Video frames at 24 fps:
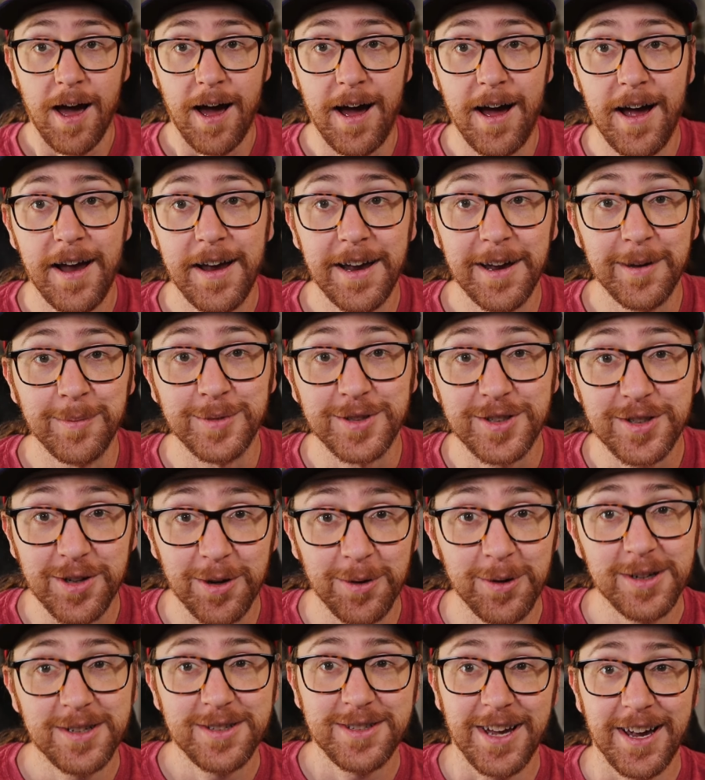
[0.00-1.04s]
I am so
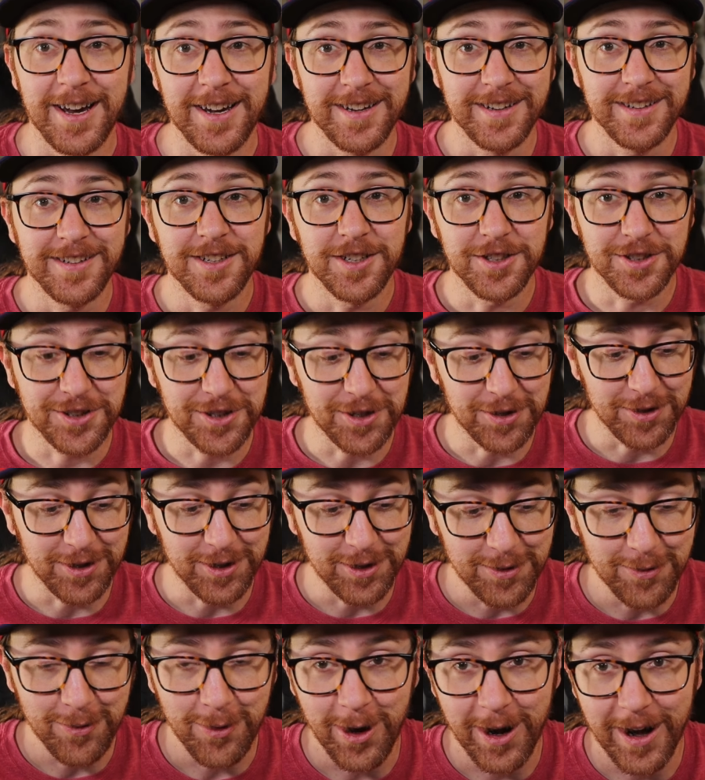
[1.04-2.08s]
excited to show
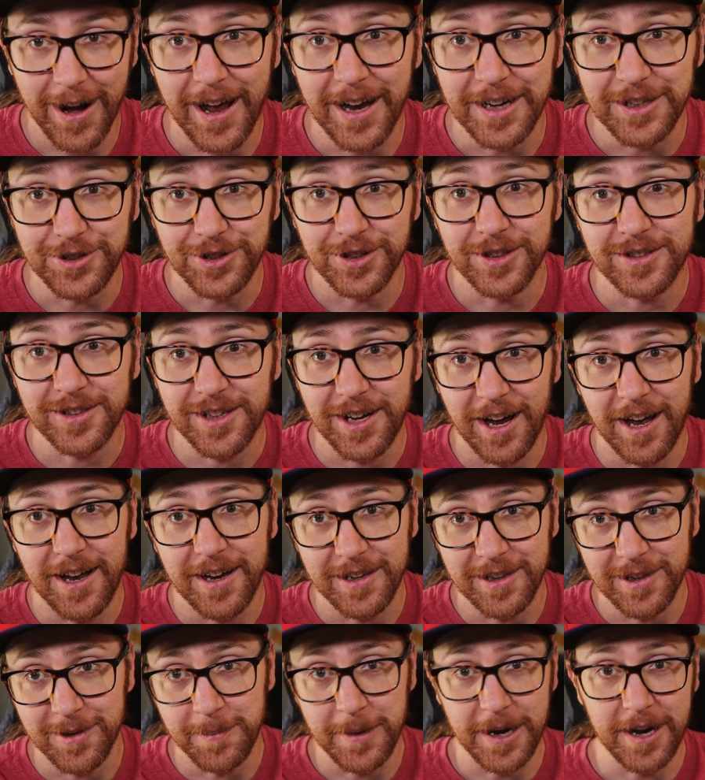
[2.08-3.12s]
you what I just got
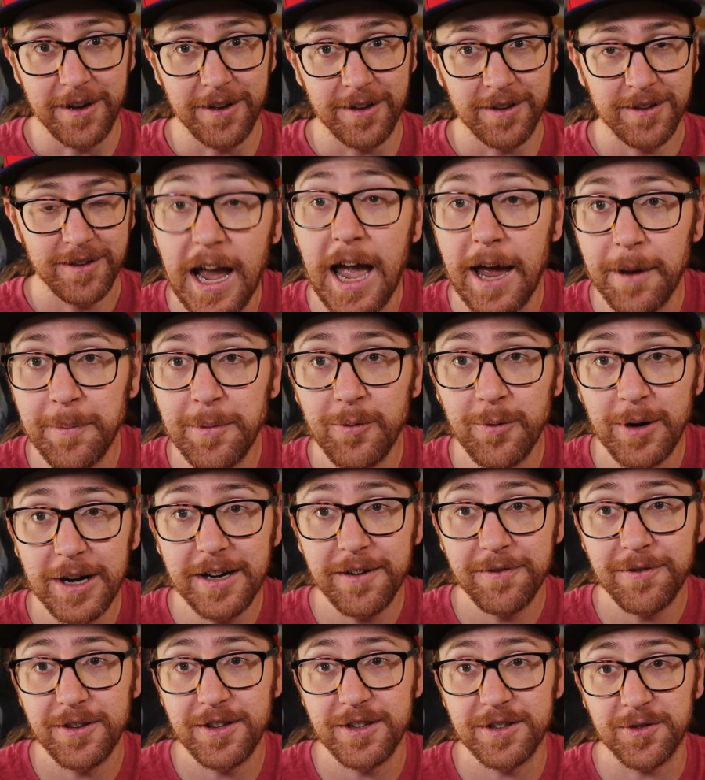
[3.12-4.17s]
in the mail. I've been
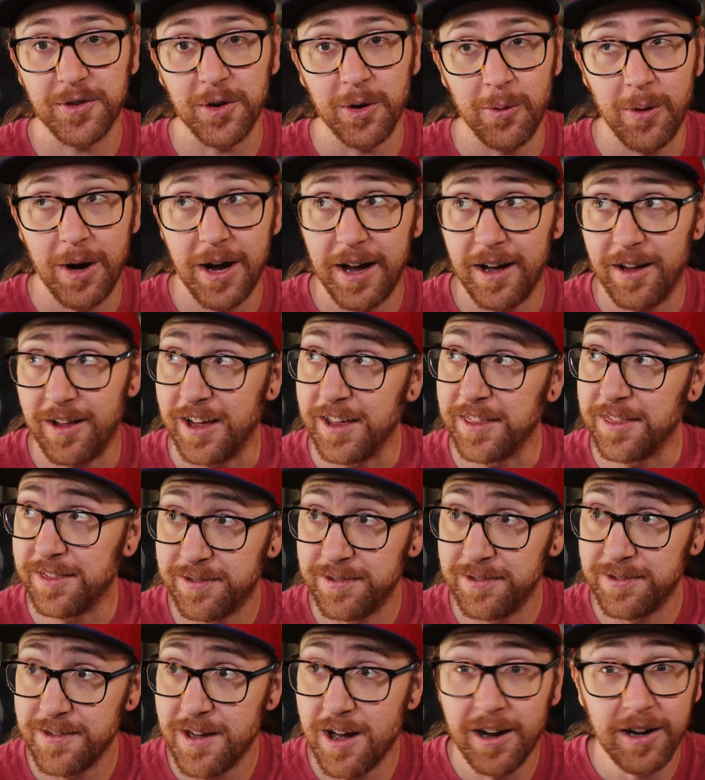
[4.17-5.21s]
waiting for this for a while.
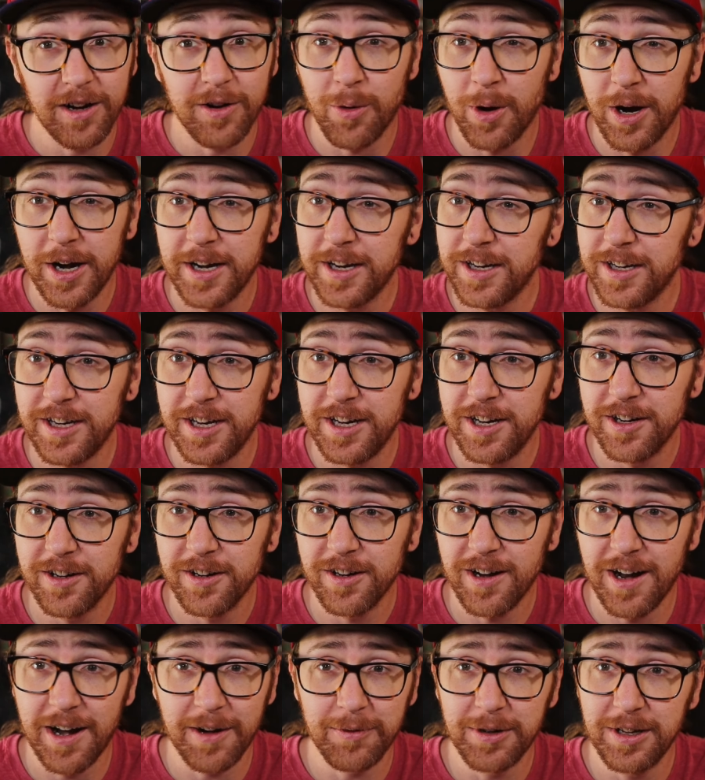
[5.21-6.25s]
Not quite a
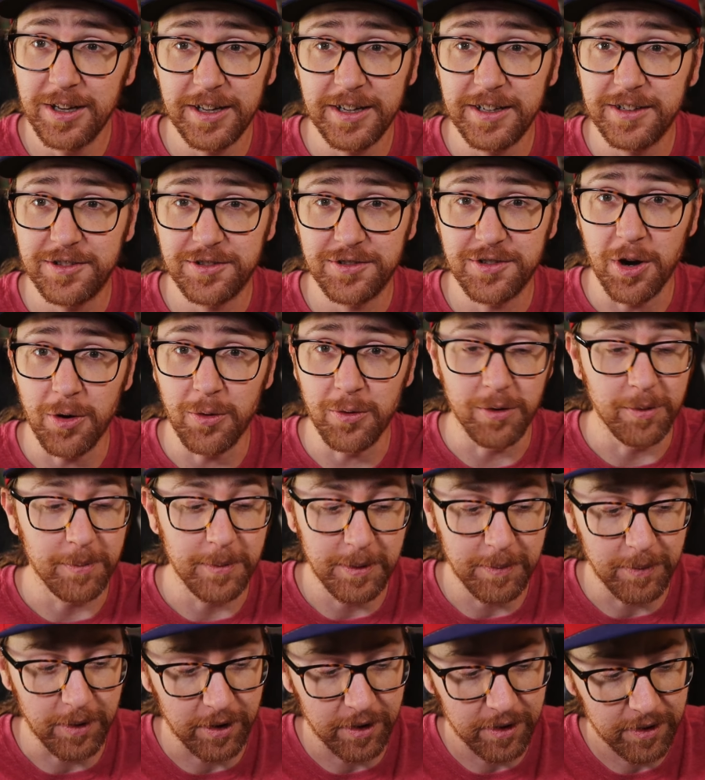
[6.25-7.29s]
year. I really don't
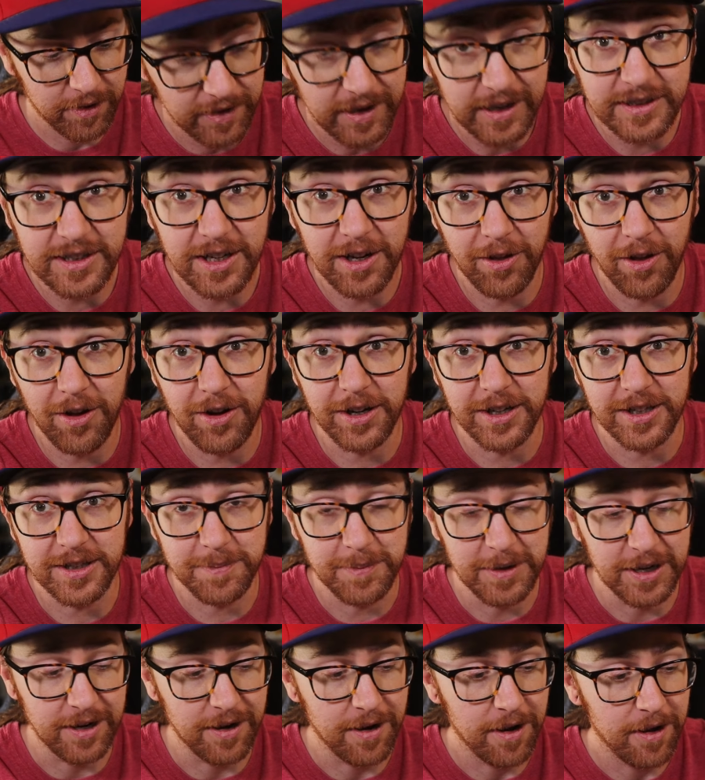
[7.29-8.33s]
remember. That's how long it's
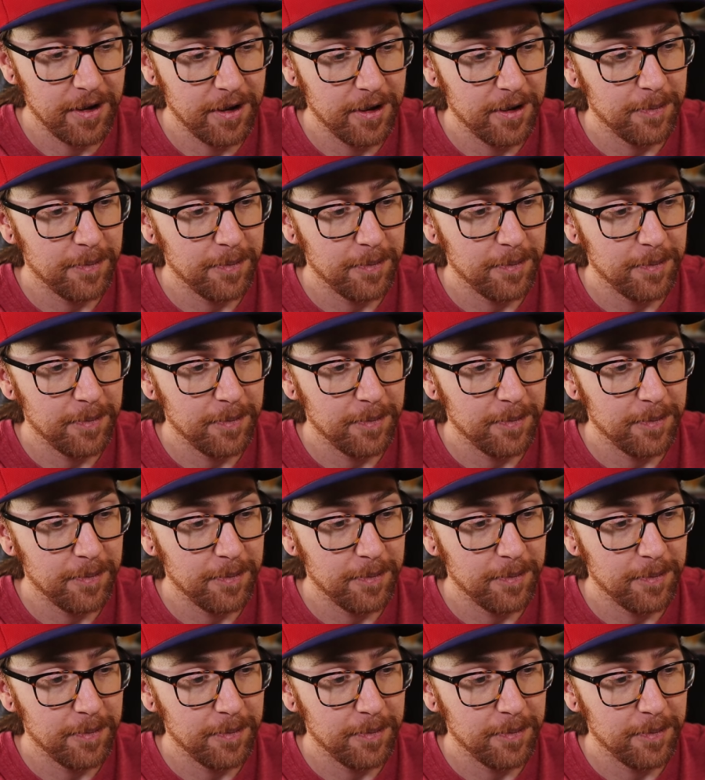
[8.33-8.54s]
been.